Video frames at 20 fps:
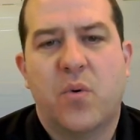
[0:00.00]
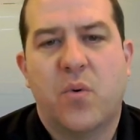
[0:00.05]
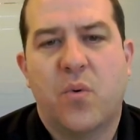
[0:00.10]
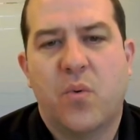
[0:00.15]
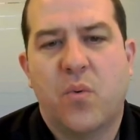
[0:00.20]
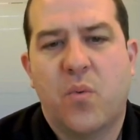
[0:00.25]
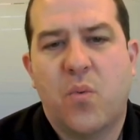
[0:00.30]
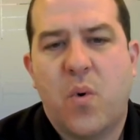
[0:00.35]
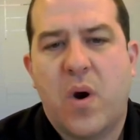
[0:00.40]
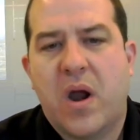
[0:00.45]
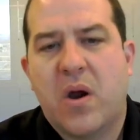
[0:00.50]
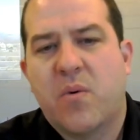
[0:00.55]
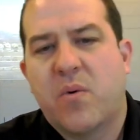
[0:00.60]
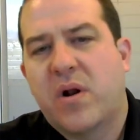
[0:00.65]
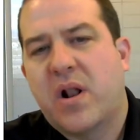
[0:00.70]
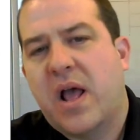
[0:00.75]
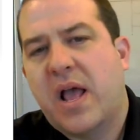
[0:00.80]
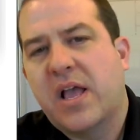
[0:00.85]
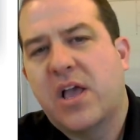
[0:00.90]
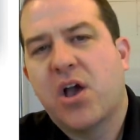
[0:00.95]
where would
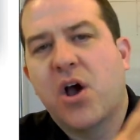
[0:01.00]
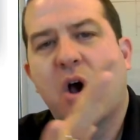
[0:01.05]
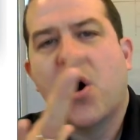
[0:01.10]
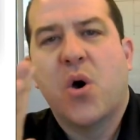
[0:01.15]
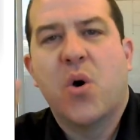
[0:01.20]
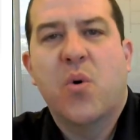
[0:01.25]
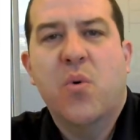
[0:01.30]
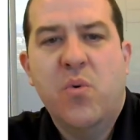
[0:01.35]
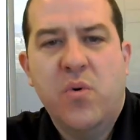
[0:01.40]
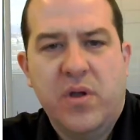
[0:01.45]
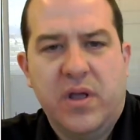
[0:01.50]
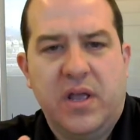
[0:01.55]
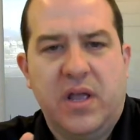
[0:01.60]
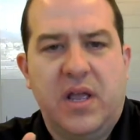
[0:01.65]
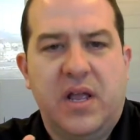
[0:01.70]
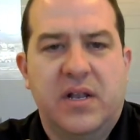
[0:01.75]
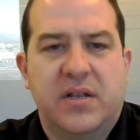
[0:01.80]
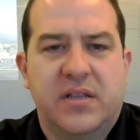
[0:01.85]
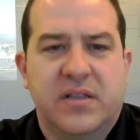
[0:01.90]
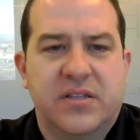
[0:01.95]
I go
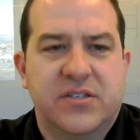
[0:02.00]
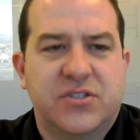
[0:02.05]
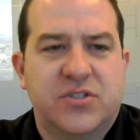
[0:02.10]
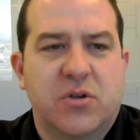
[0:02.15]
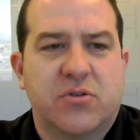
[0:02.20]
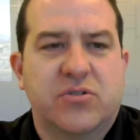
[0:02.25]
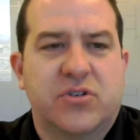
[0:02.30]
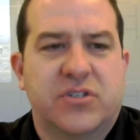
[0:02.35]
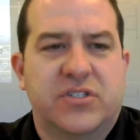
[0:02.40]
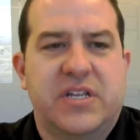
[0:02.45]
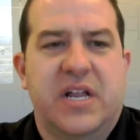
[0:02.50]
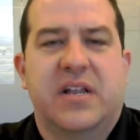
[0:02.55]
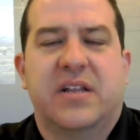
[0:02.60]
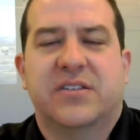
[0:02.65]
into the social standing?